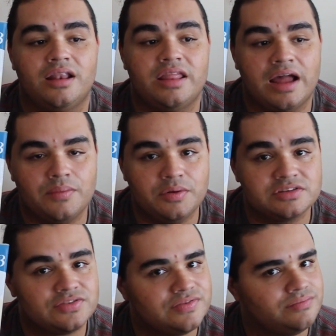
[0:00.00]
That one
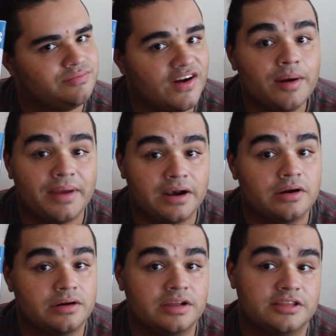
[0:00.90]
was far
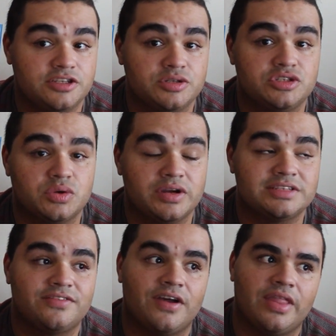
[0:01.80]
better in the two
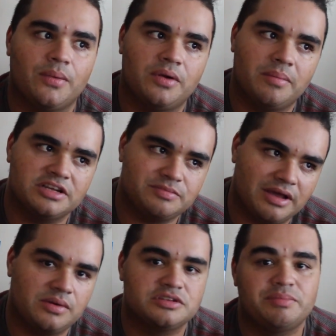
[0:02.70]
stories. I found that one much
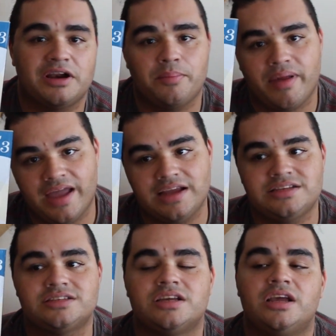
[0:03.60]
better. It was better
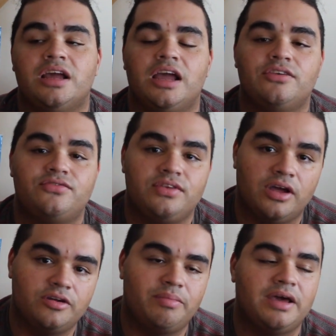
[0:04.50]
paced, it
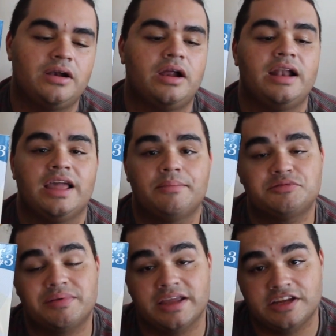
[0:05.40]
flowed better, and it
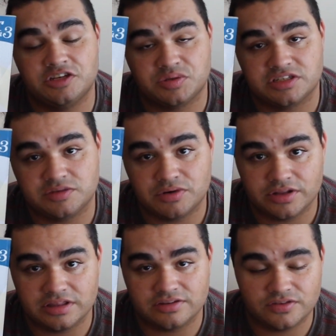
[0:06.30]
kept my interest more
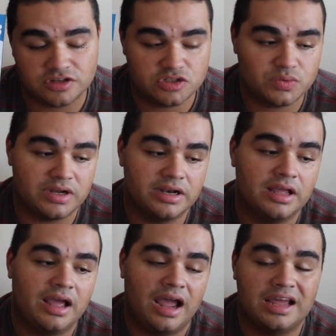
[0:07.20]
than the first one.
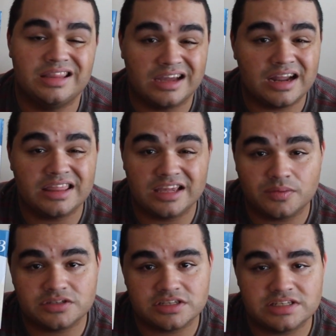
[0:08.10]
And that, I think,
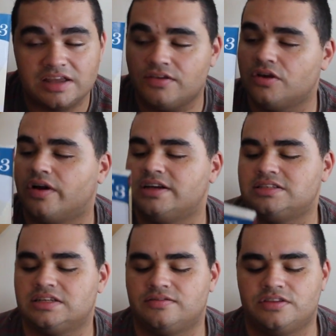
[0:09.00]
was a saving
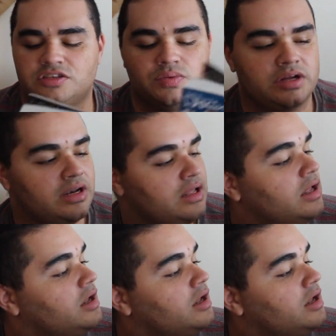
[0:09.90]
grace of this one.